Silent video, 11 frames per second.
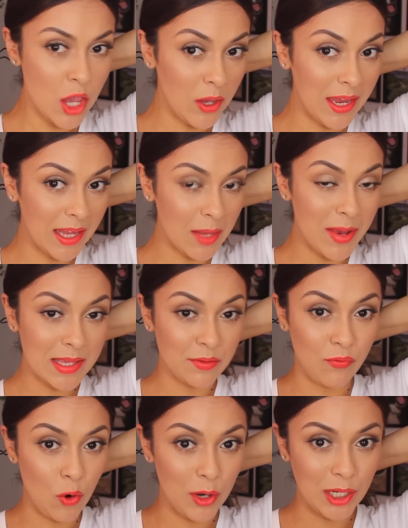You can get them at
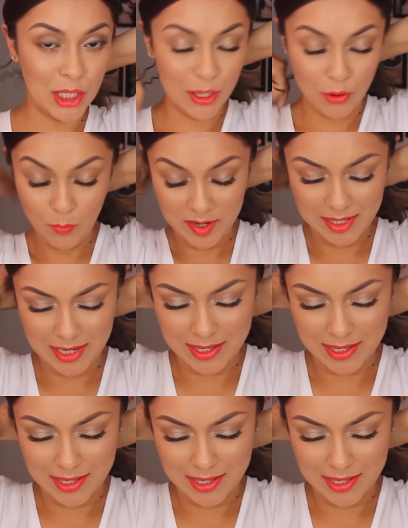Sephora too, but